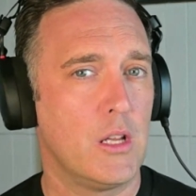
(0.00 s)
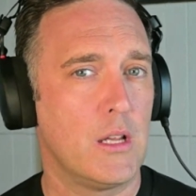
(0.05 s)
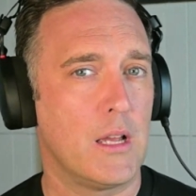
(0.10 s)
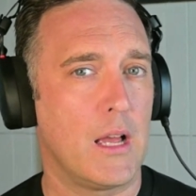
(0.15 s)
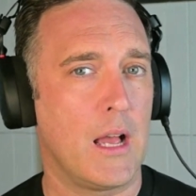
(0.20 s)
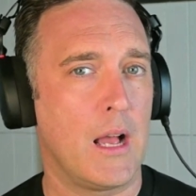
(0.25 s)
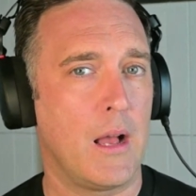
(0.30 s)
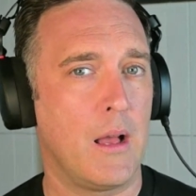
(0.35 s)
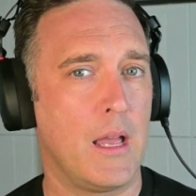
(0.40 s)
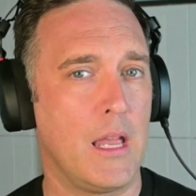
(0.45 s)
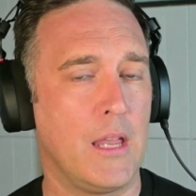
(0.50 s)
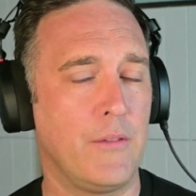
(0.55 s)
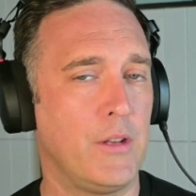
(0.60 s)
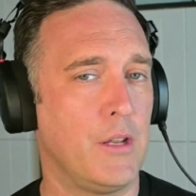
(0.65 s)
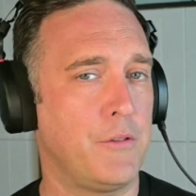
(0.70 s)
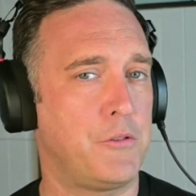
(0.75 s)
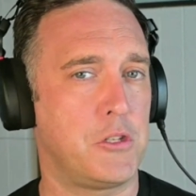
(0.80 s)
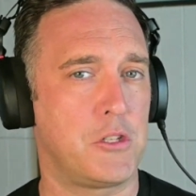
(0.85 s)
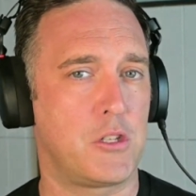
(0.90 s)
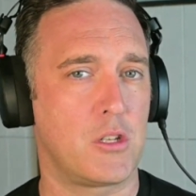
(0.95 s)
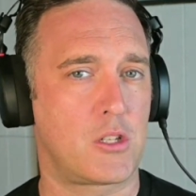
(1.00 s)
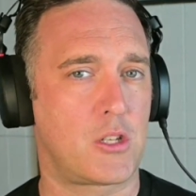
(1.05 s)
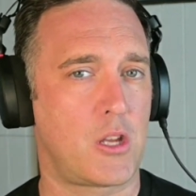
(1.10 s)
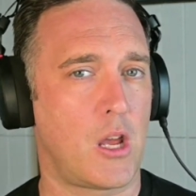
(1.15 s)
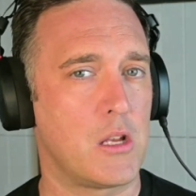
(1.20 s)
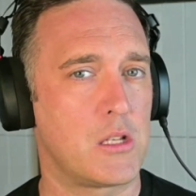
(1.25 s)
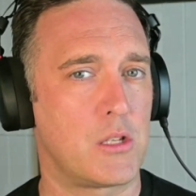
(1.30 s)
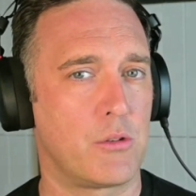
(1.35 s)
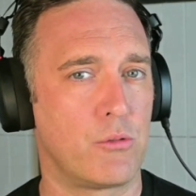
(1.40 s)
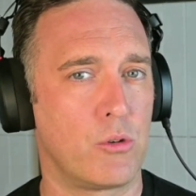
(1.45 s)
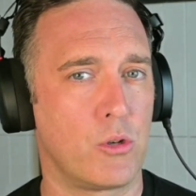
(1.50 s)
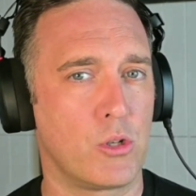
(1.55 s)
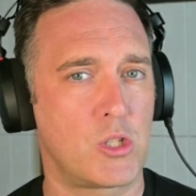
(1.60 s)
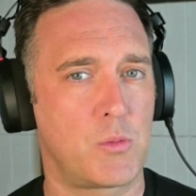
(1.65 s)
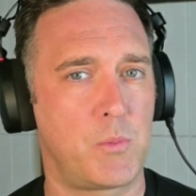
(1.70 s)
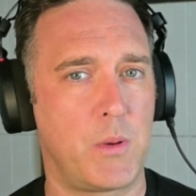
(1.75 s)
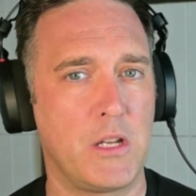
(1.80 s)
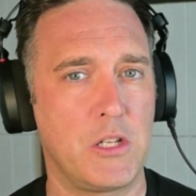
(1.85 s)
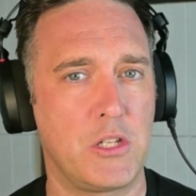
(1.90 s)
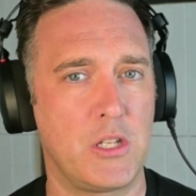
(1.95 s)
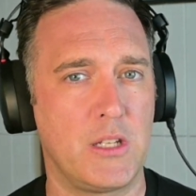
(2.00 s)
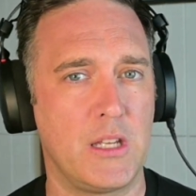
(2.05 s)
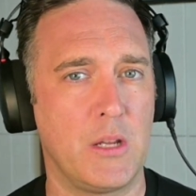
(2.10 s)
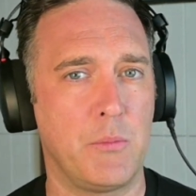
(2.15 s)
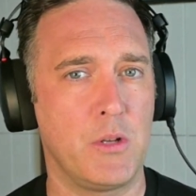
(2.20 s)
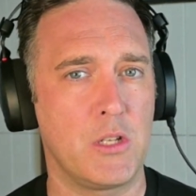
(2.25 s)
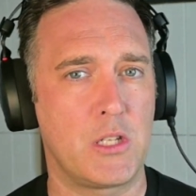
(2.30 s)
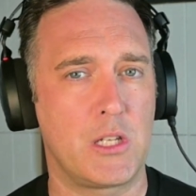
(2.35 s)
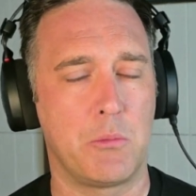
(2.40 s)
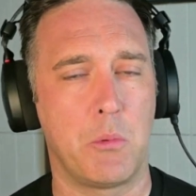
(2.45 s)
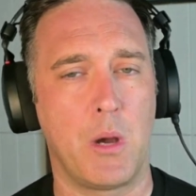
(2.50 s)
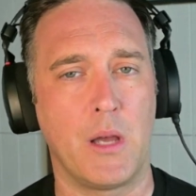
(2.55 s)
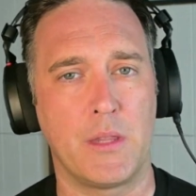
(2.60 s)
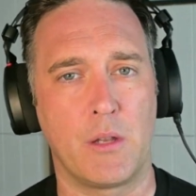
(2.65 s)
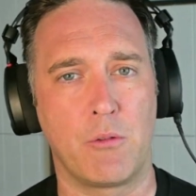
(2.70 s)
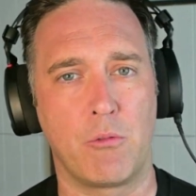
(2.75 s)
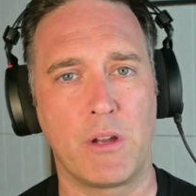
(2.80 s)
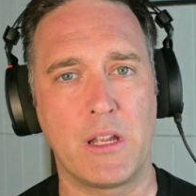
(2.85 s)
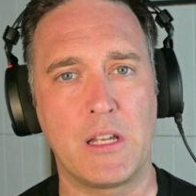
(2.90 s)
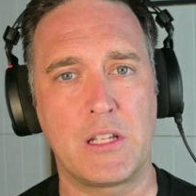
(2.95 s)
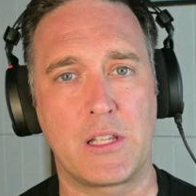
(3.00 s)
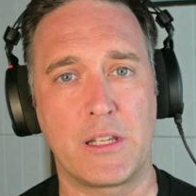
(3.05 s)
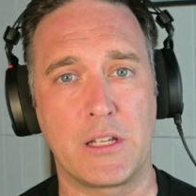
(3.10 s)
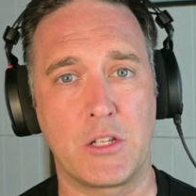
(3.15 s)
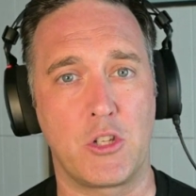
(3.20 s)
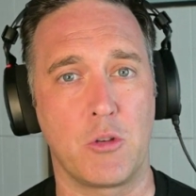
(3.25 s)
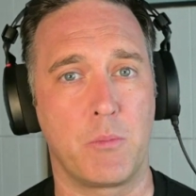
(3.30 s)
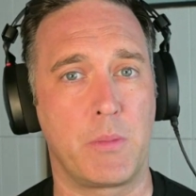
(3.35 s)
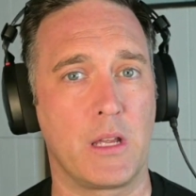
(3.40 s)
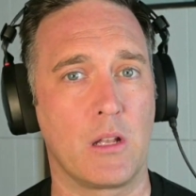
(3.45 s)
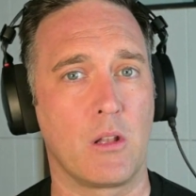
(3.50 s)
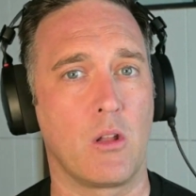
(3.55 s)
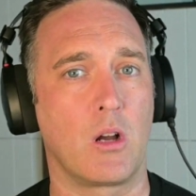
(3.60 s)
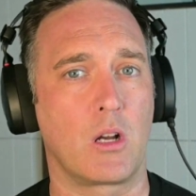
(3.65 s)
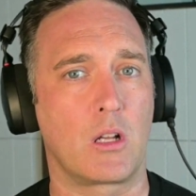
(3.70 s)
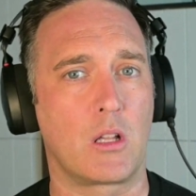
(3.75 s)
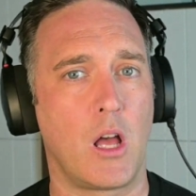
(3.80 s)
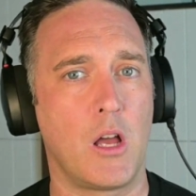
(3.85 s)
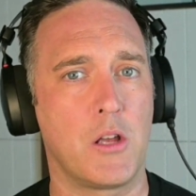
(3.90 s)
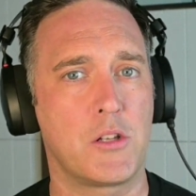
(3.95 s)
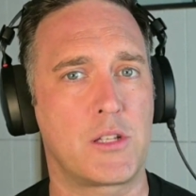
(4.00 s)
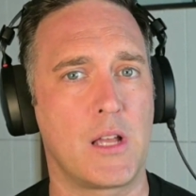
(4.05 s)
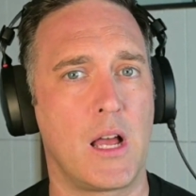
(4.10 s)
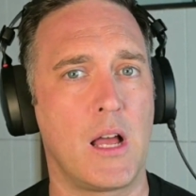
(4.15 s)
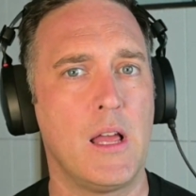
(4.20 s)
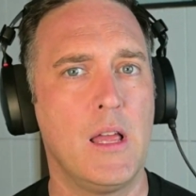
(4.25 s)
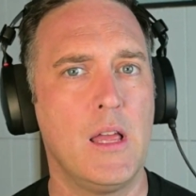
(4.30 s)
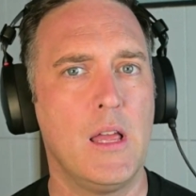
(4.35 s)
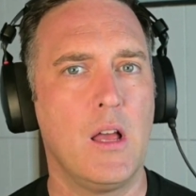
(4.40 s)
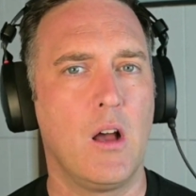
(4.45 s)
Even if she just goes the raw speed she did when she won the Riesling, she'll be a lot closer.